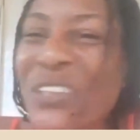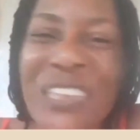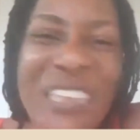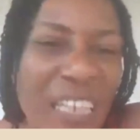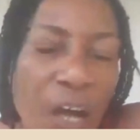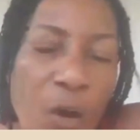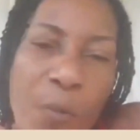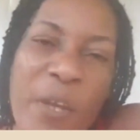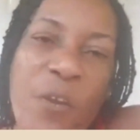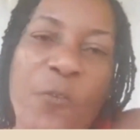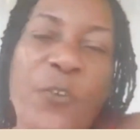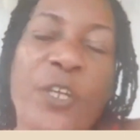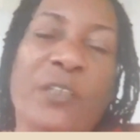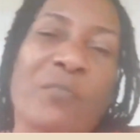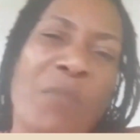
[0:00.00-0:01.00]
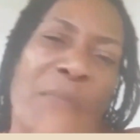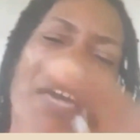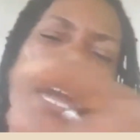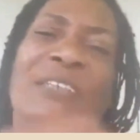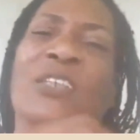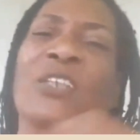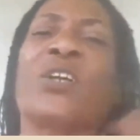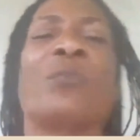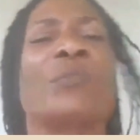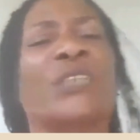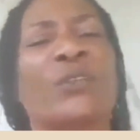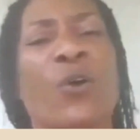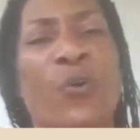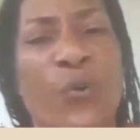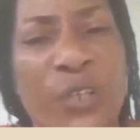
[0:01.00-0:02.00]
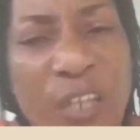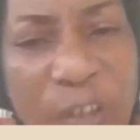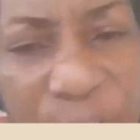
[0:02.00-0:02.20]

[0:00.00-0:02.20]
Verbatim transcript: Tina will made up for you. Let me ask you something, so good,